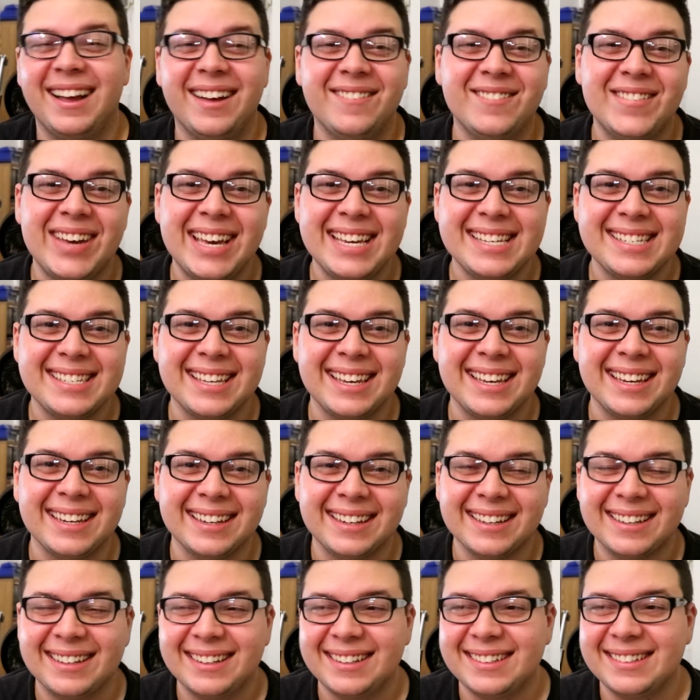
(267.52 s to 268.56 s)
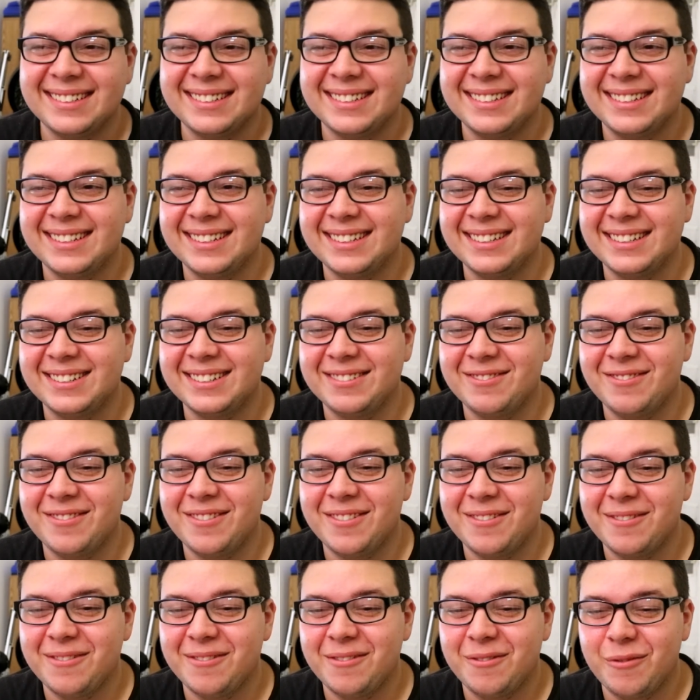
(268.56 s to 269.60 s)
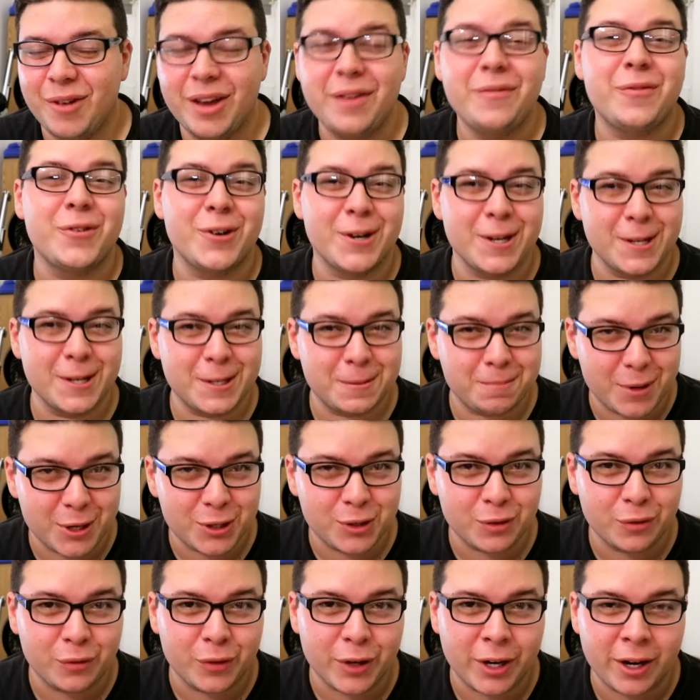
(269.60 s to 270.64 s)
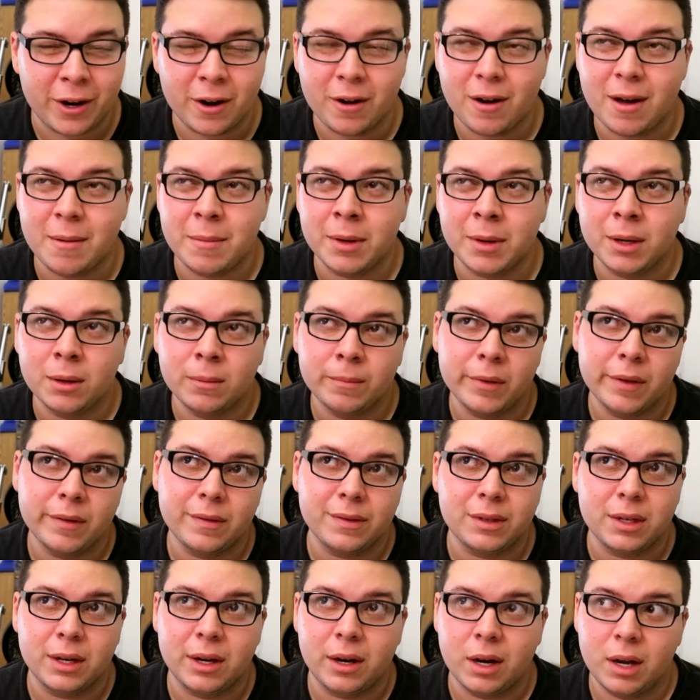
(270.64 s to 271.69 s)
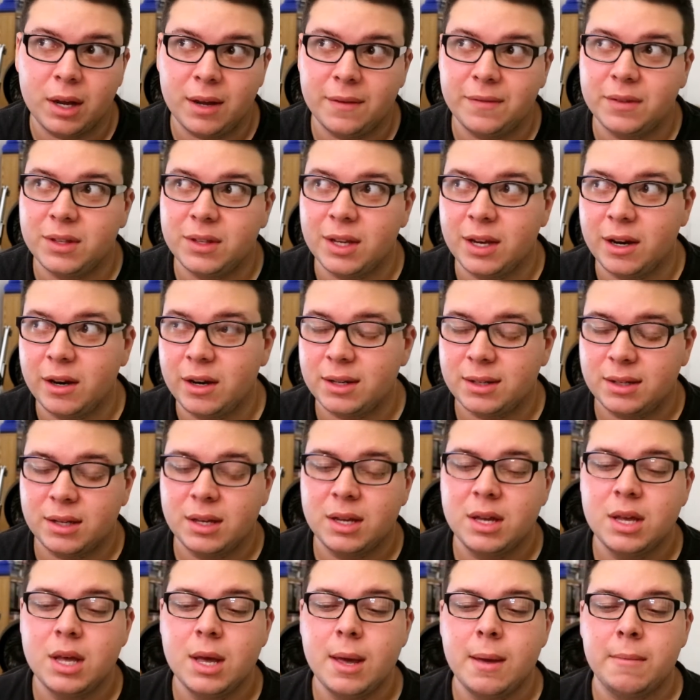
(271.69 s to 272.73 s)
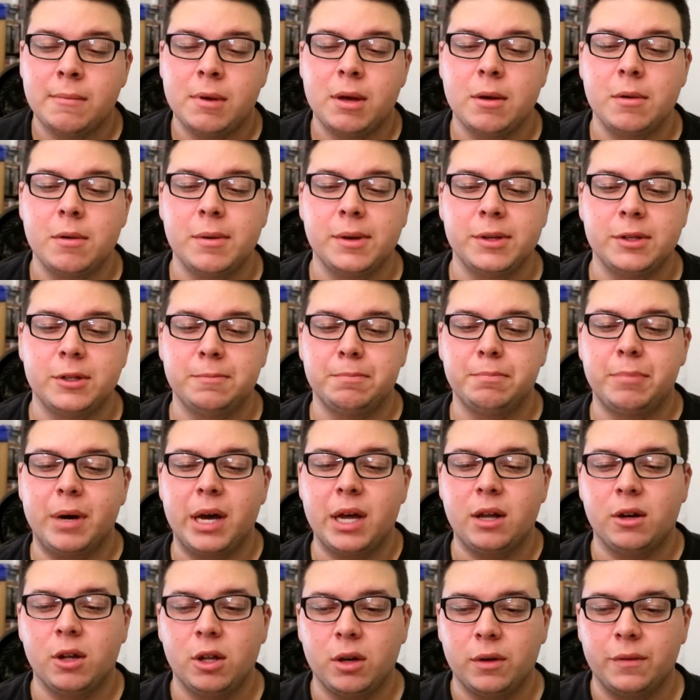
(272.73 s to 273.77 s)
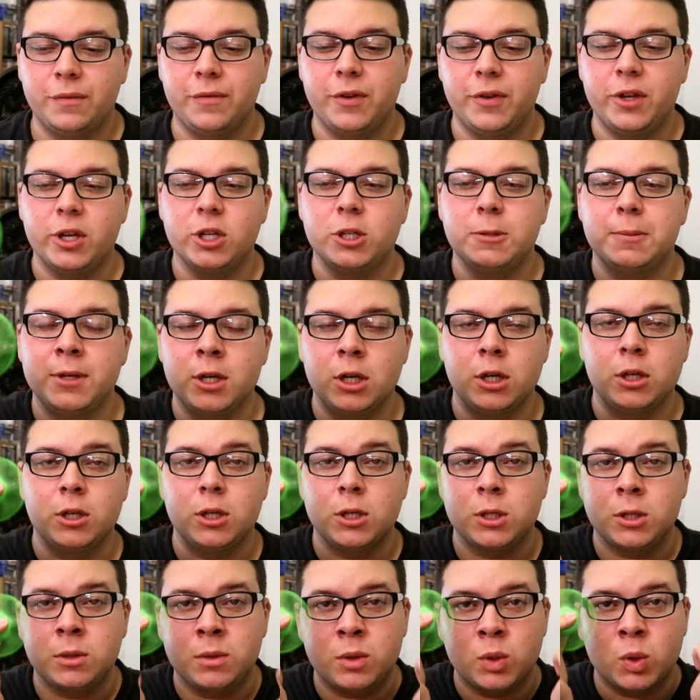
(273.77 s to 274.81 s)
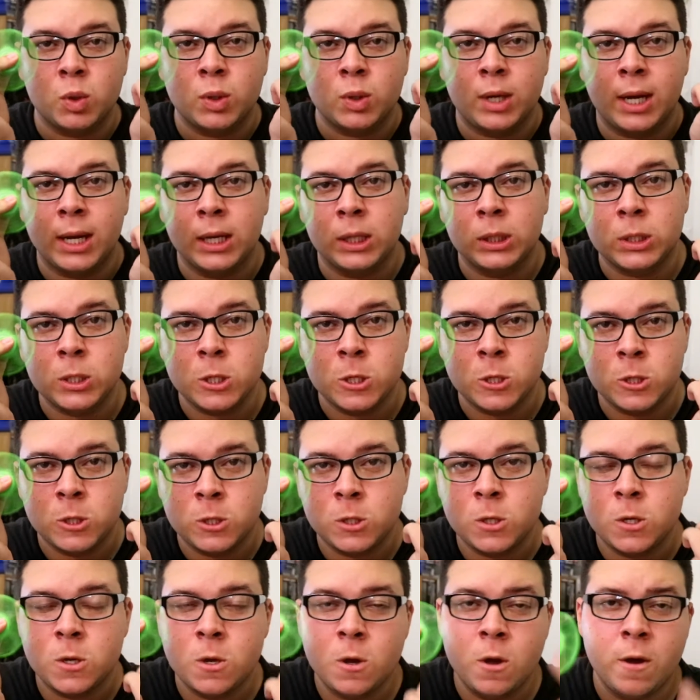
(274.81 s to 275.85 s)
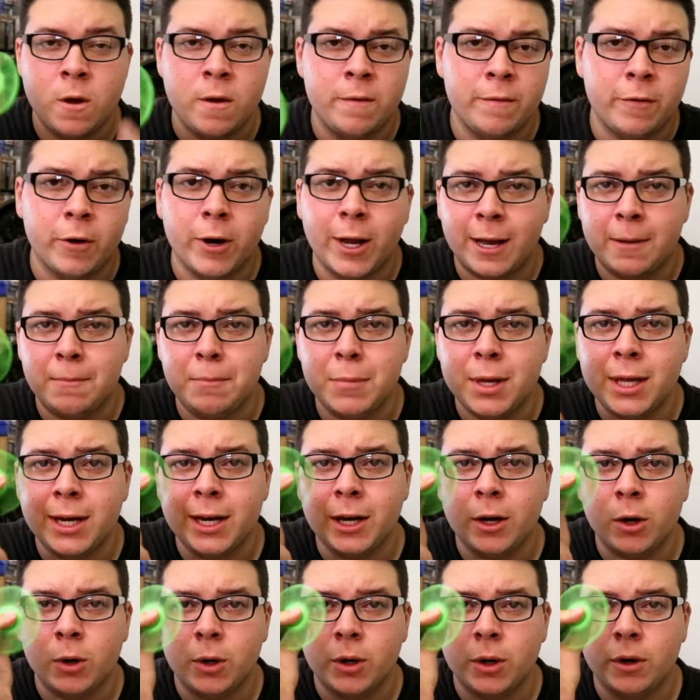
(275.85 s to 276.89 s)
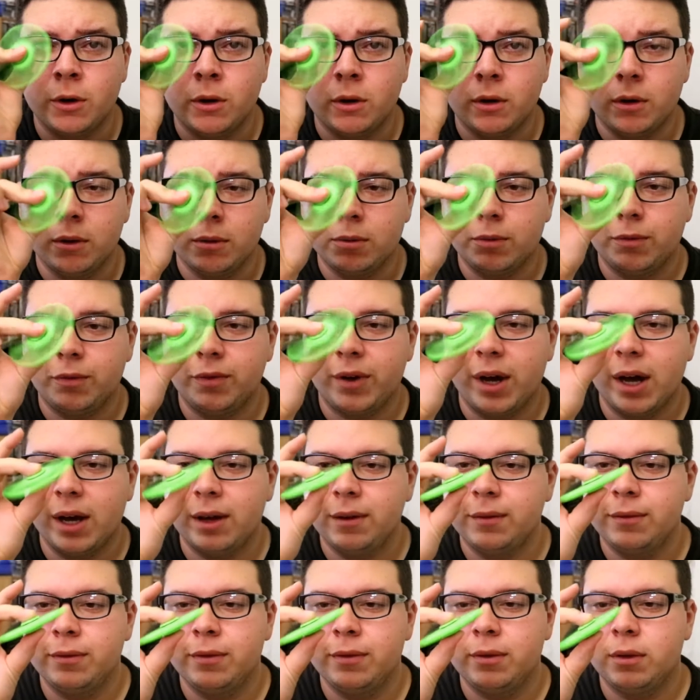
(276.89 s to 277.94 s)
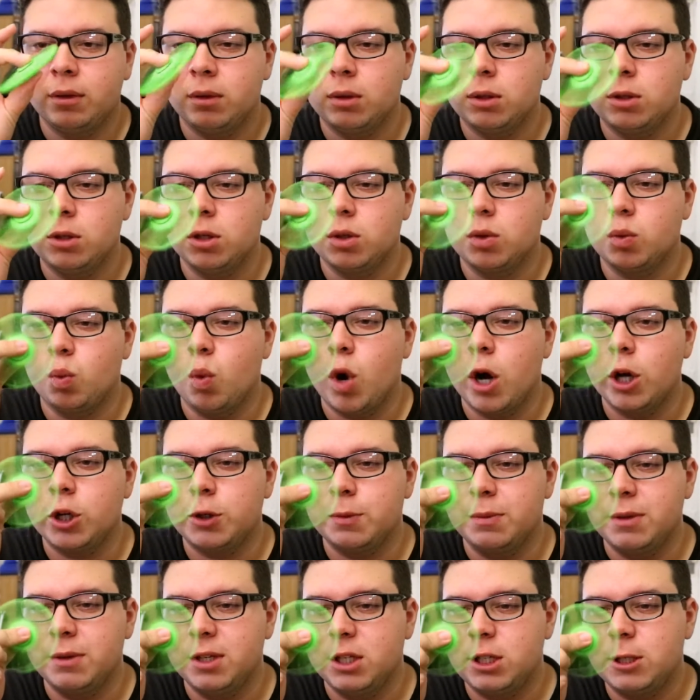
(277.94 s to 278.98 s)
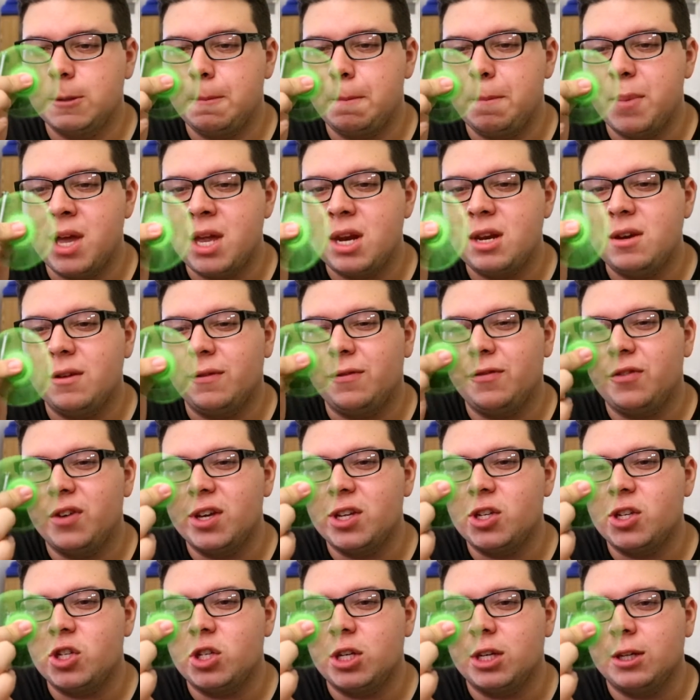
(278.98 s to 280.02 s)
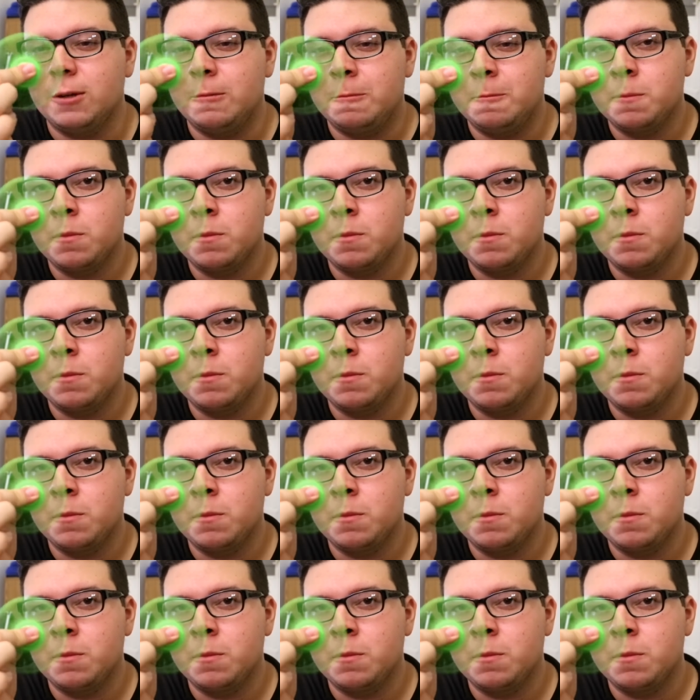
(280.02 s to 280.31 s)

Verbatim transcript: Amazing. Wait for a special video. I mean, if there, if there is, maybe we buy another fidget spinner and just do like this for like a minute or, or five. Just watch me spin the fidget.